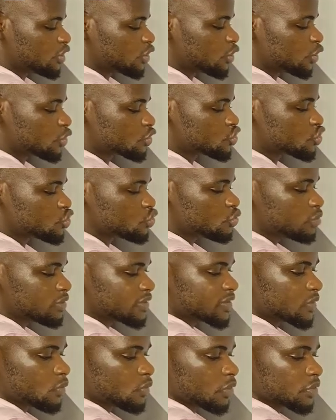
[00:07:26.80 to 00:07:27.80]
log 2
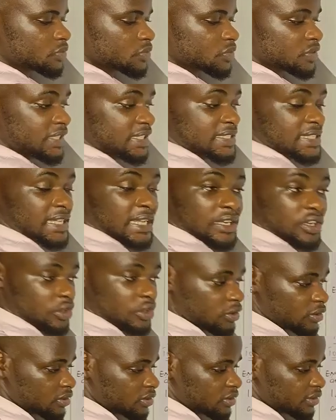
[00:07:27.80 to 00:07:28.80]
is equal to this and
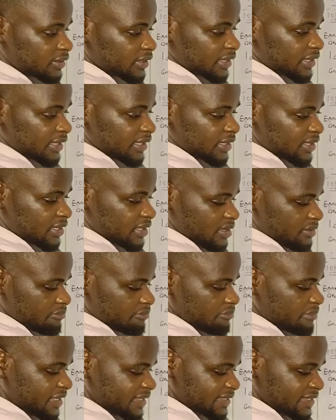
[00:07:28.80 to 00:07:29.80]
log 3
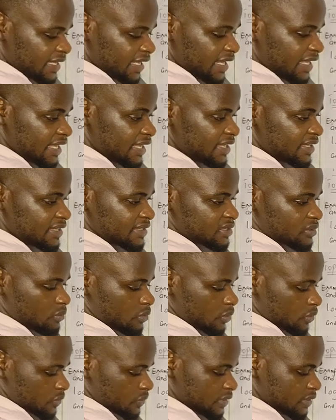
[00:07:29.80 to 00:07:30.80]
base a is
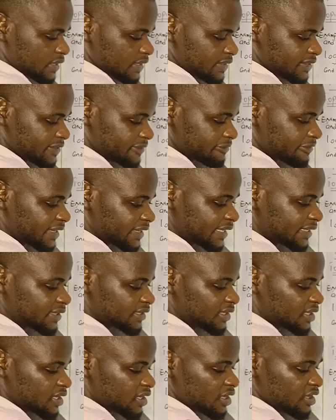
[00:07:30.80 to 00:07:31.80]
equal to this,
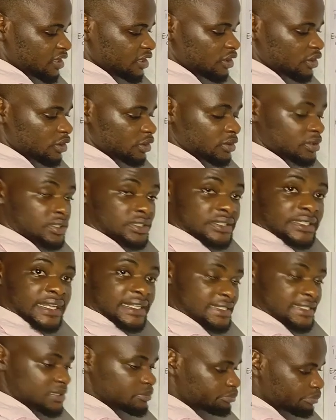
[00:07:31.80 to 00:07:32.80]
find log
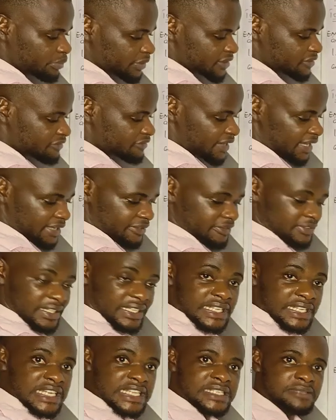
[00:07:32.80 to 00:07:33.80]
13.5
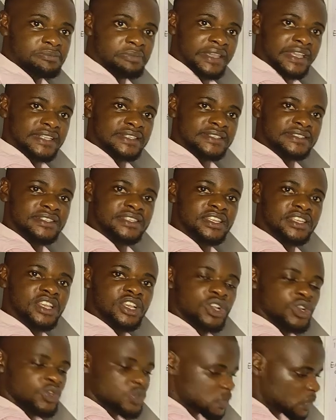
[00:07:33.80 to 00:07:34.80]
in this base.
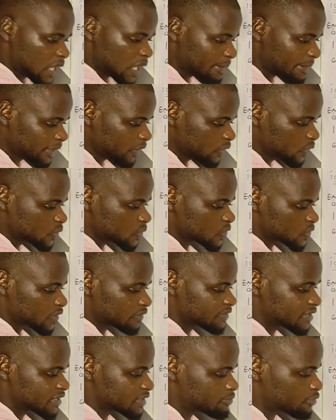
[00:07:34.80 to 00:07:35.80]
So how am I going to
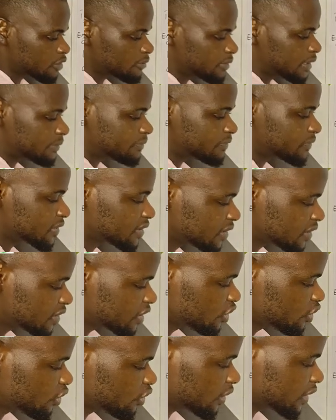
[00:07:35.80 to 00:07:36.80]
solve this problem?
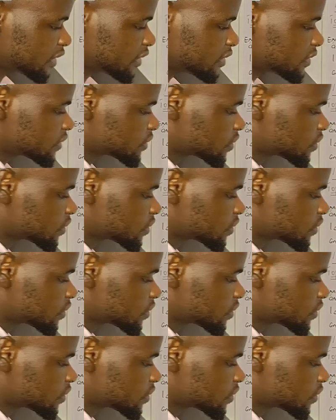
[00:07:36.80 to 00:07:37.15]
Okay,